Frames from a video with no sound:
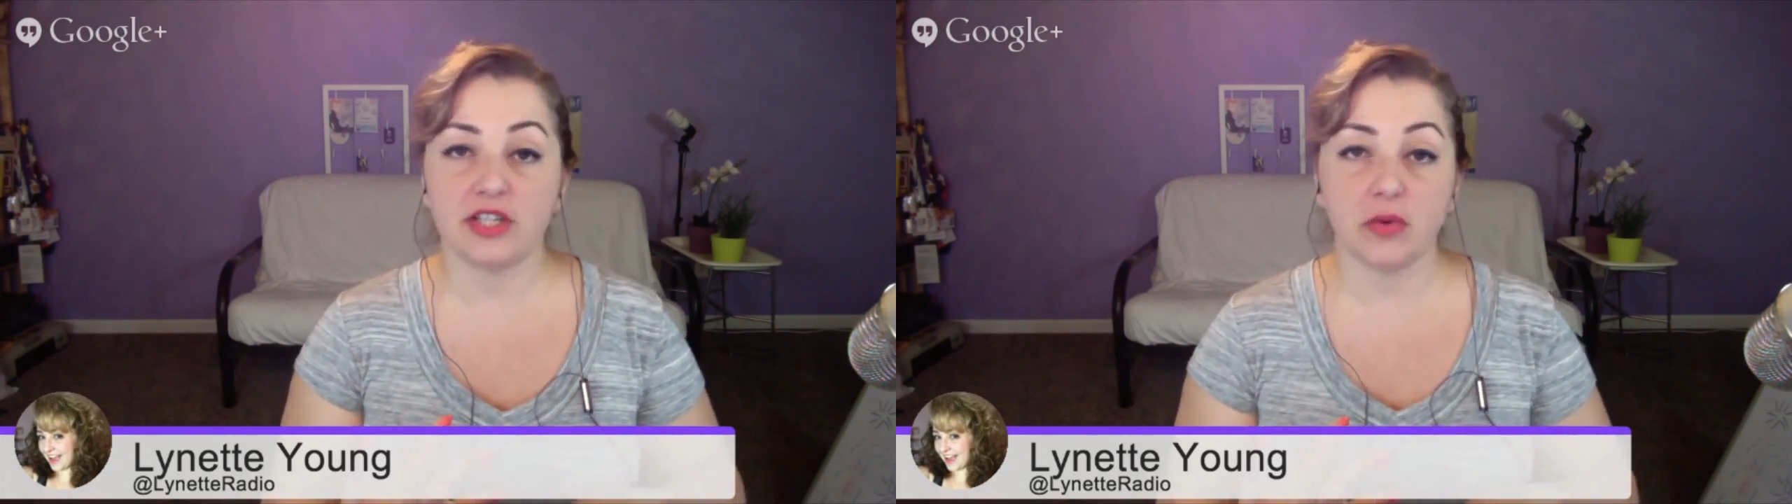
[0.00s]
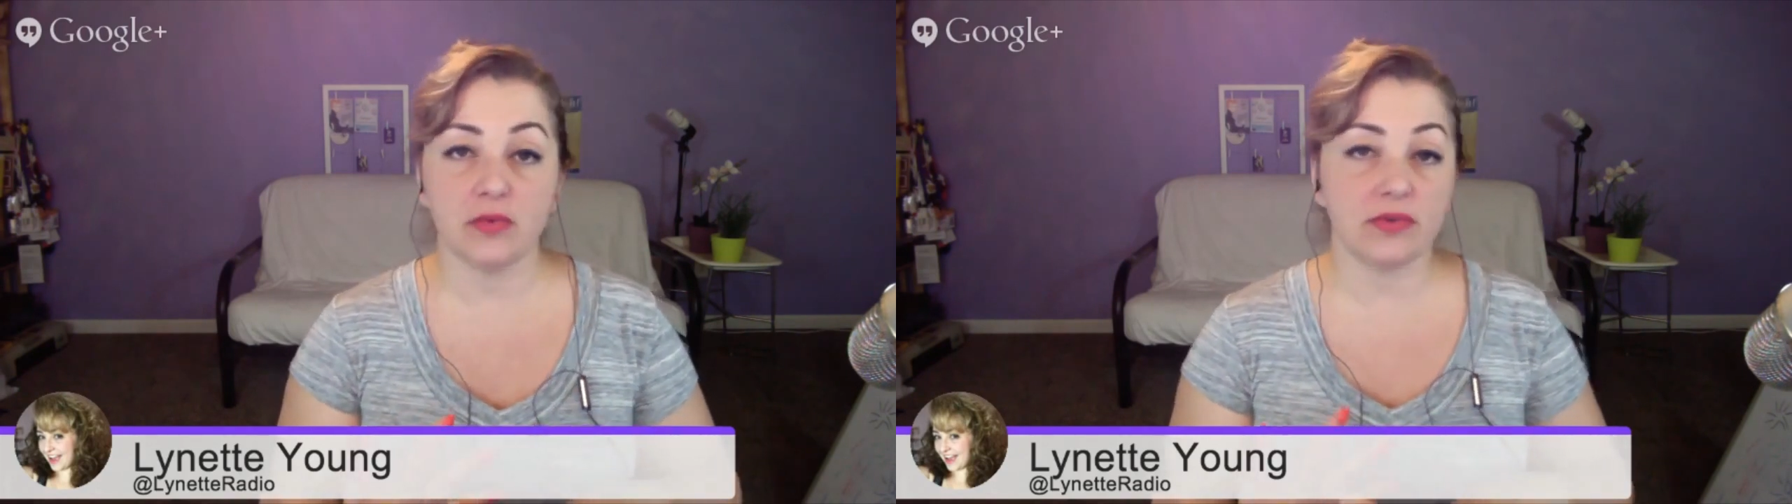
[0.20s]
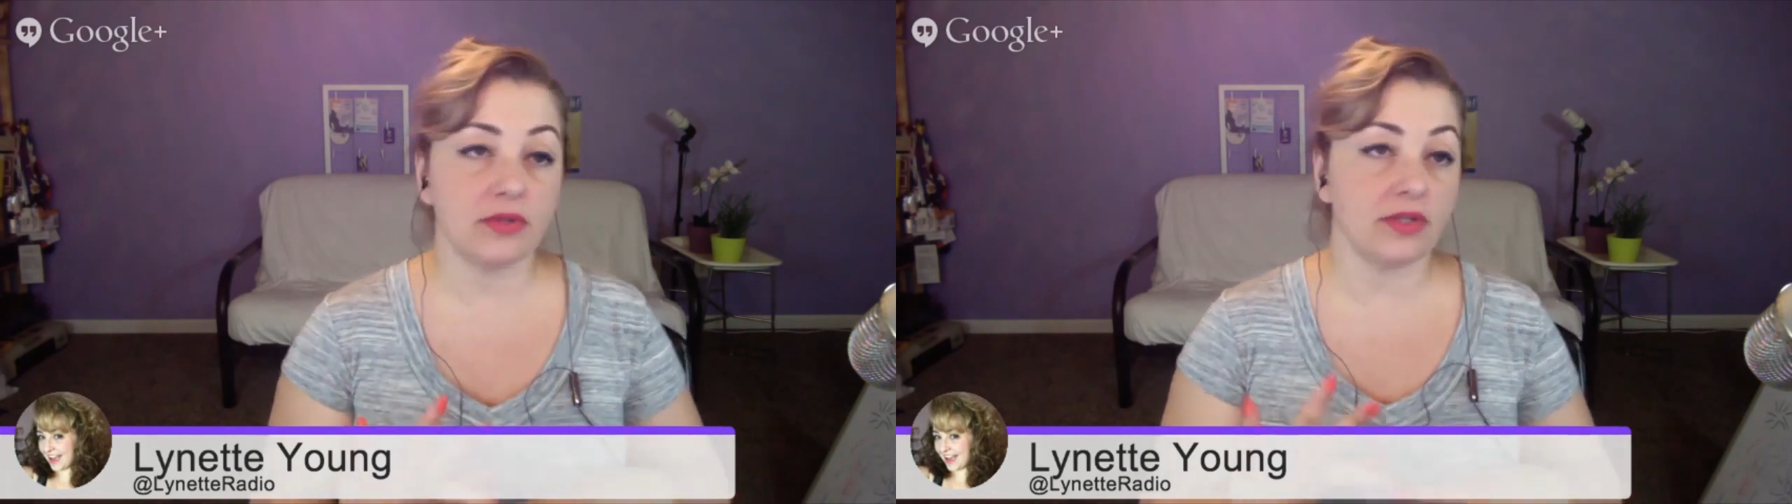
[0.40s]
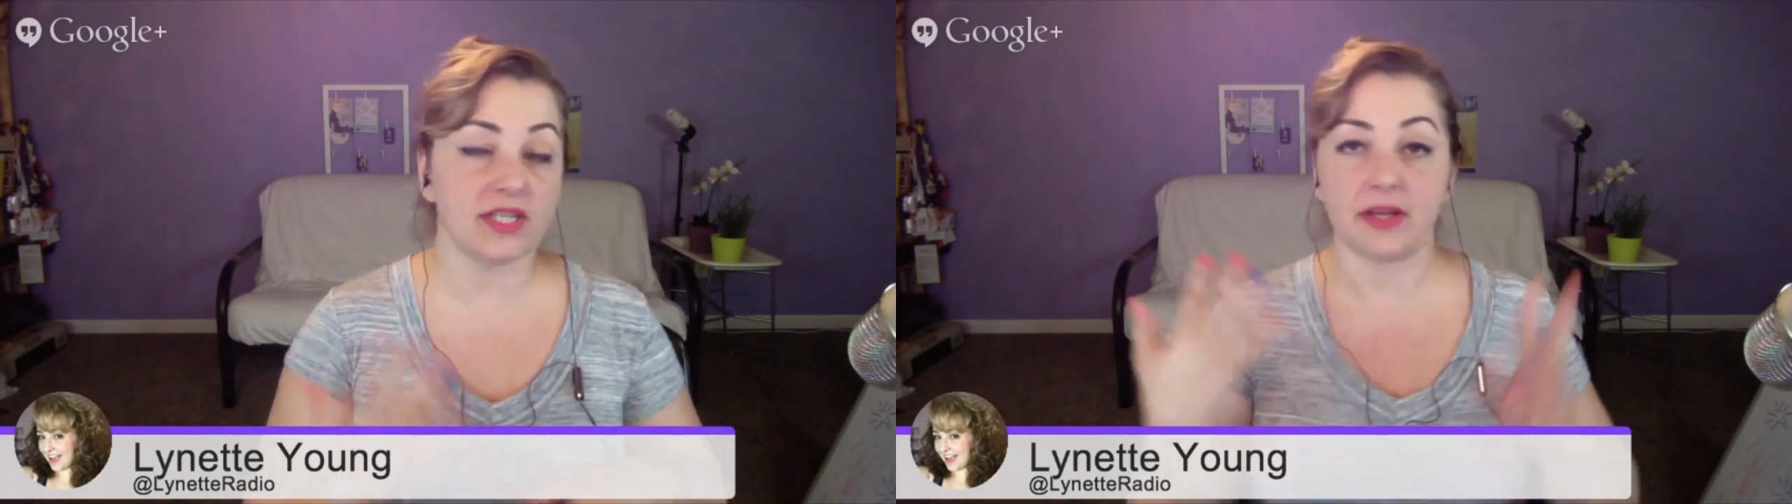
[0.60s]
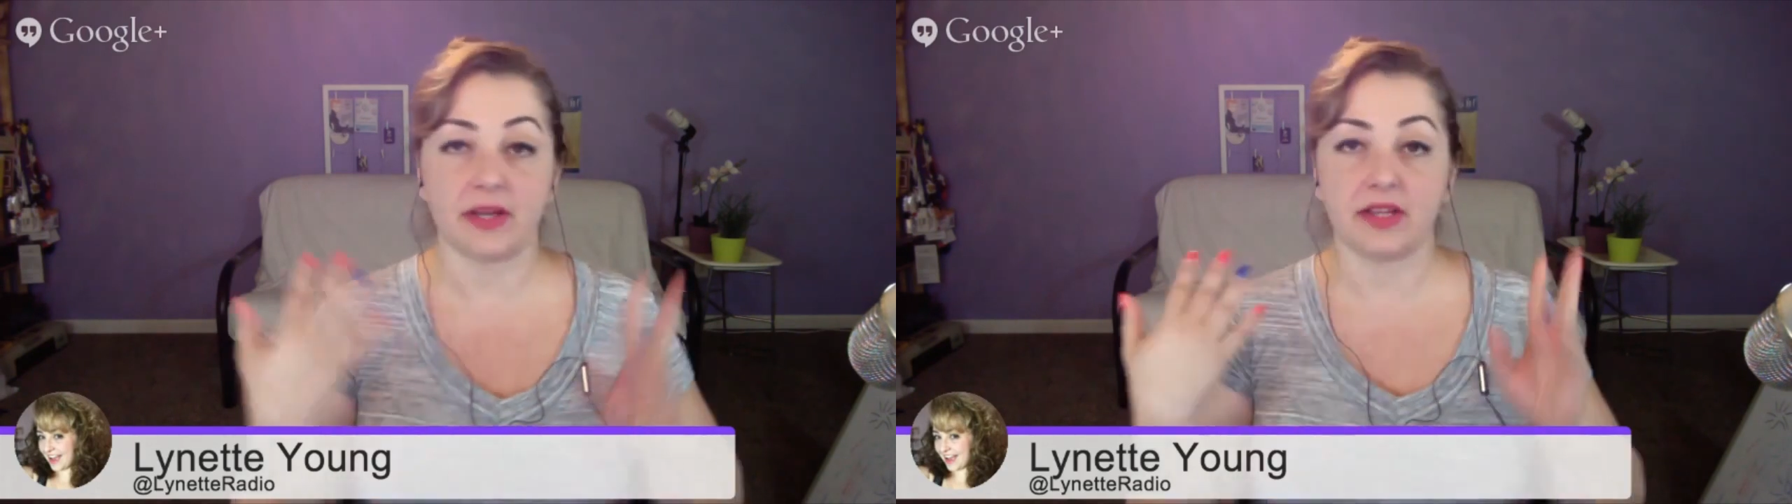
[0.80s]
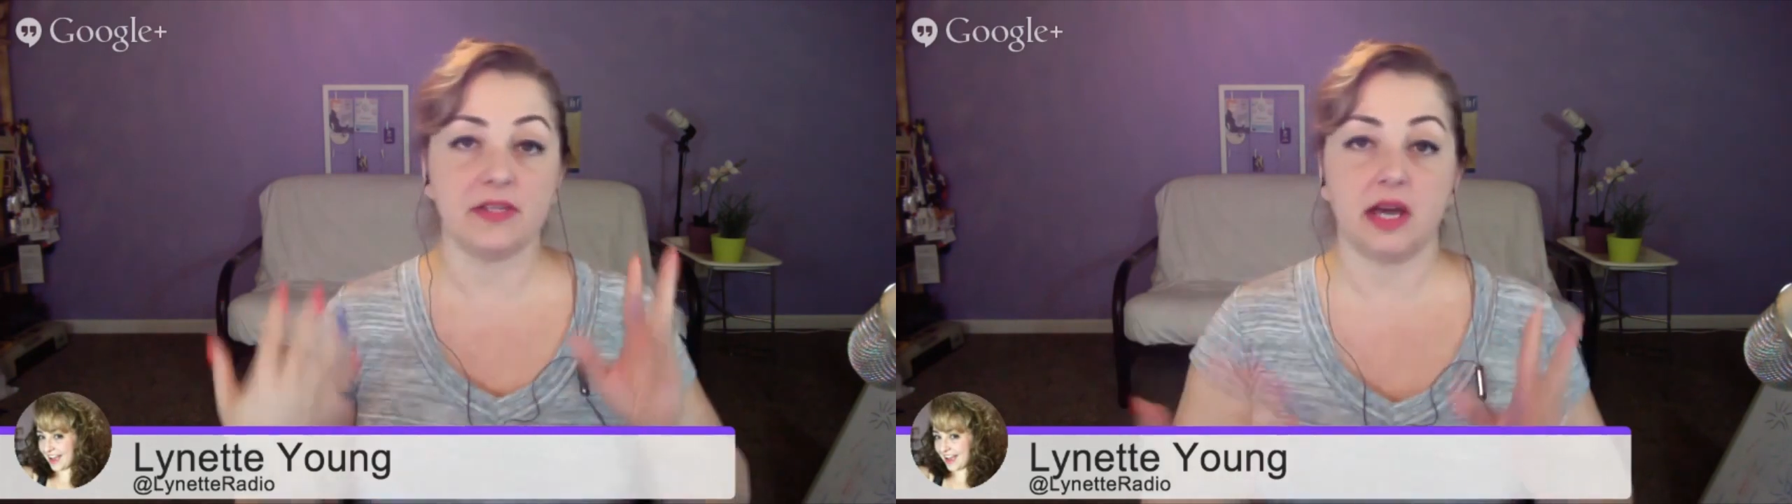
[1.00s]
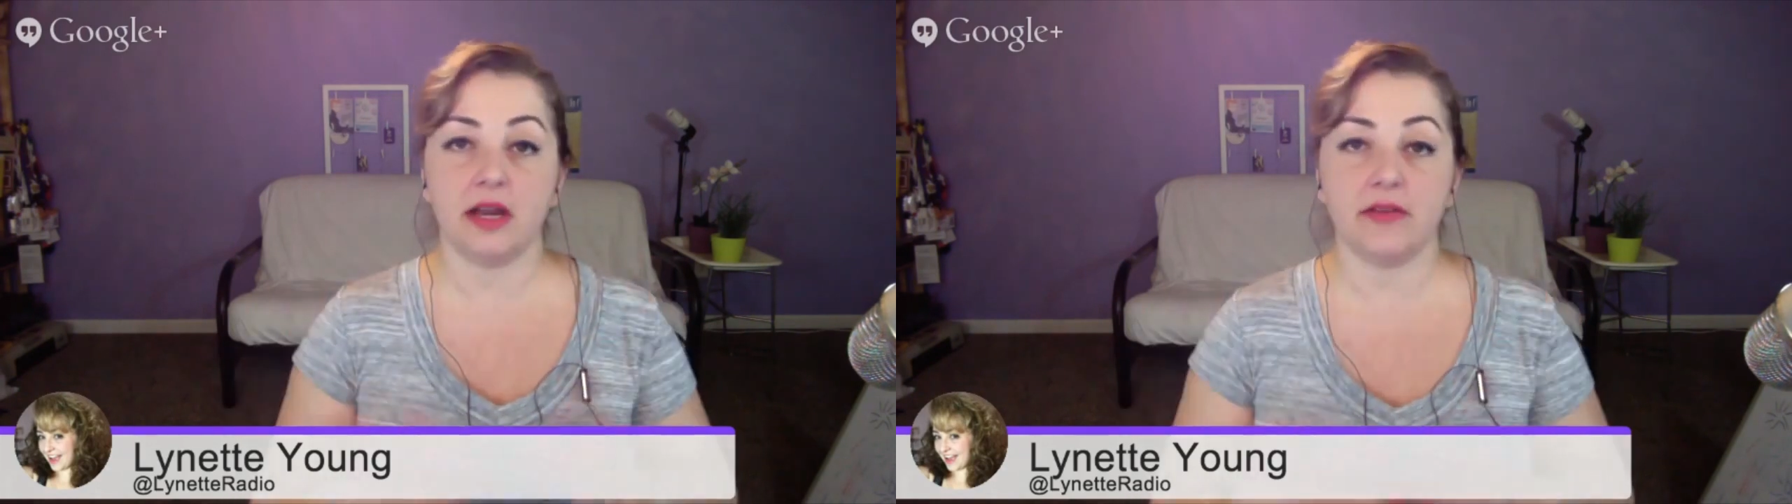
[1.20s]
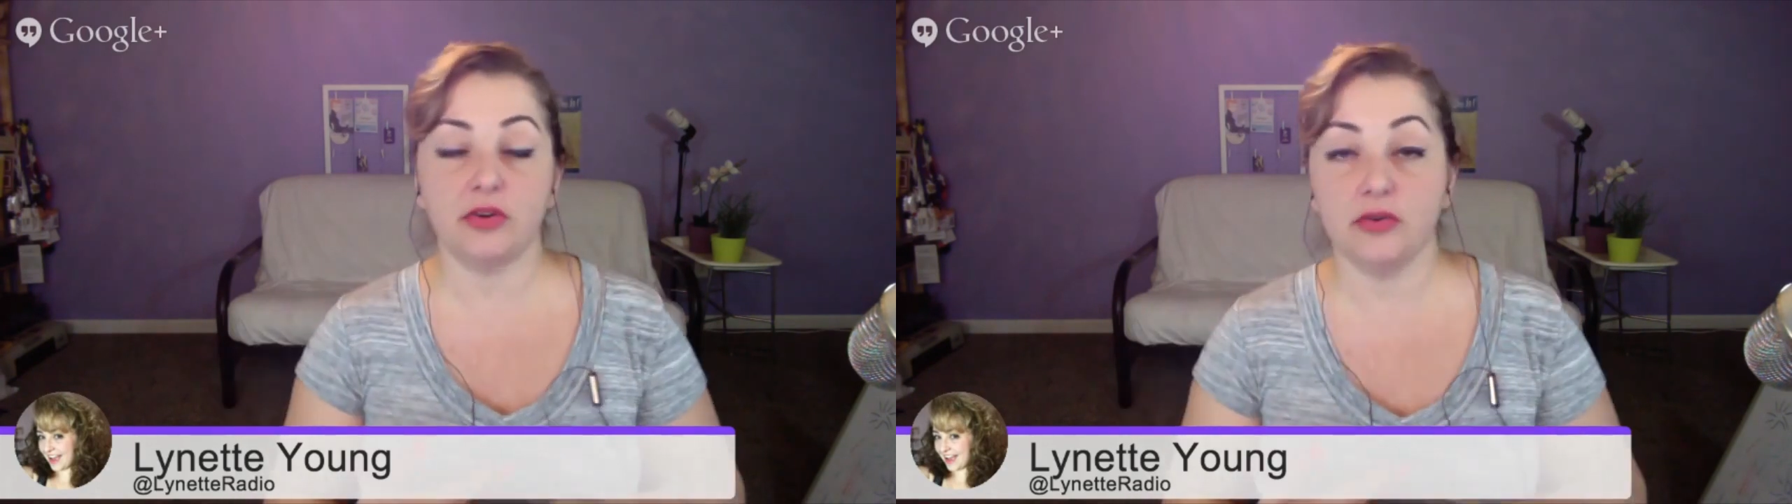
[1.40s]
Don't expect them to
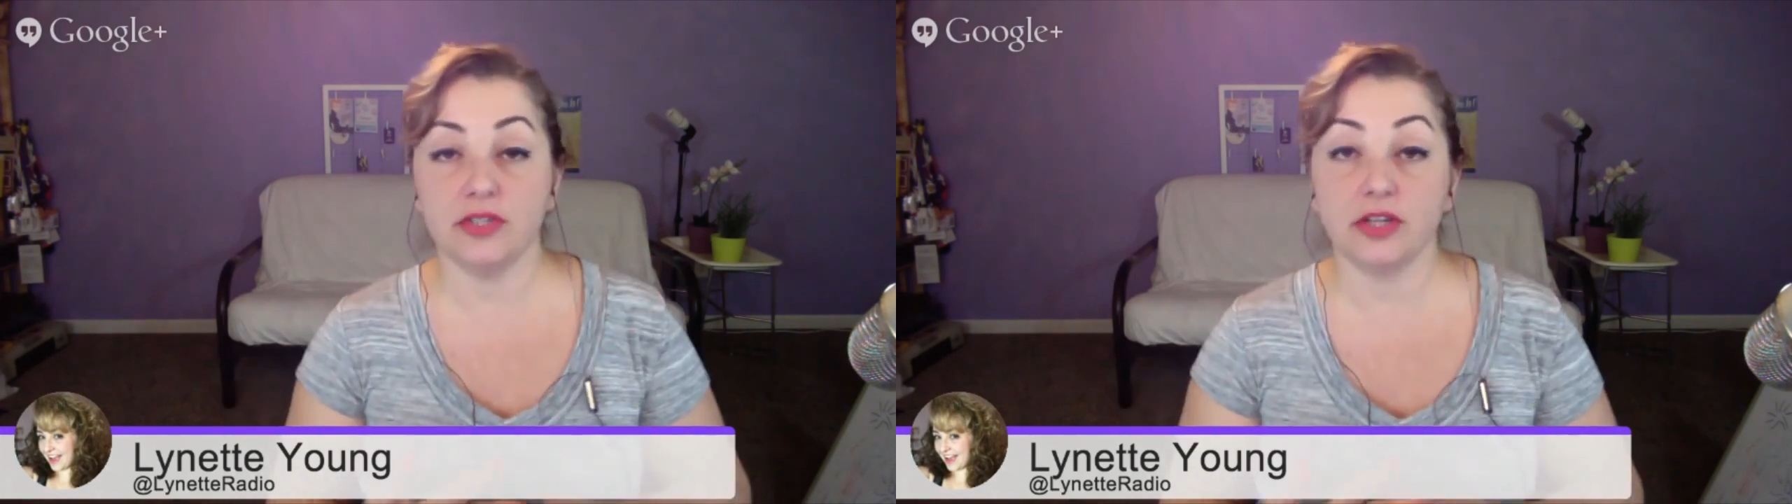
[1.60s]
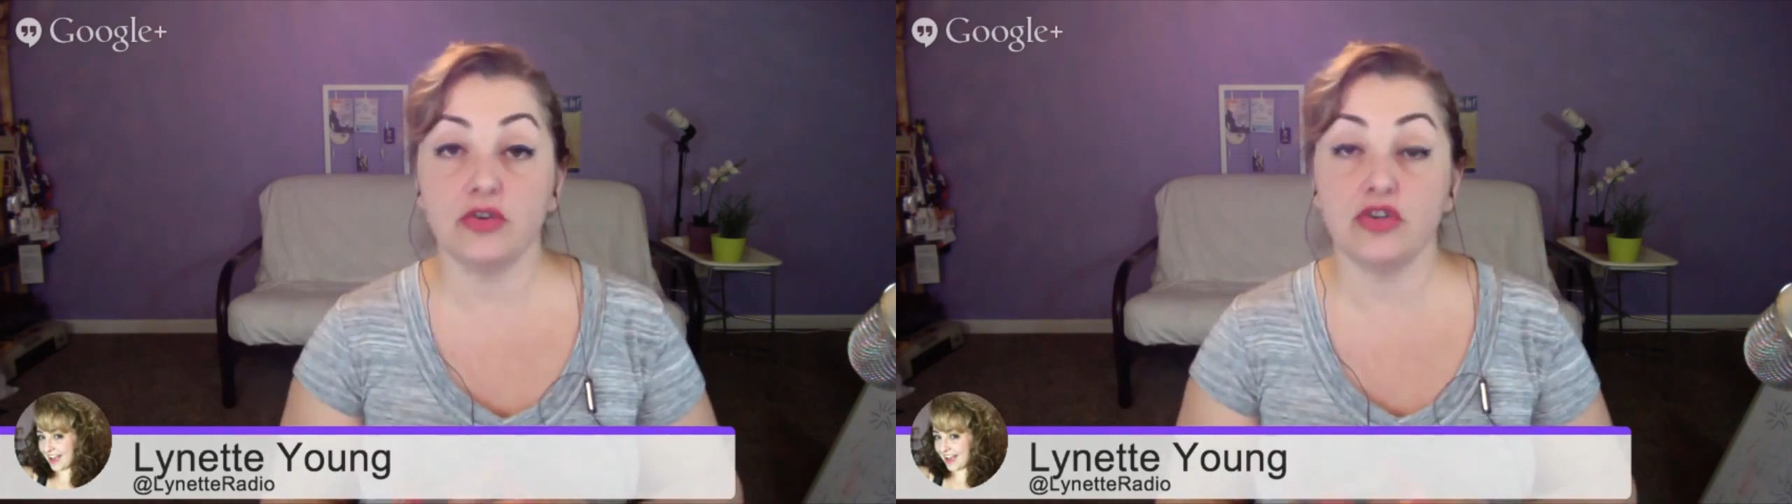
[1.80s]
sign up for your newsletter.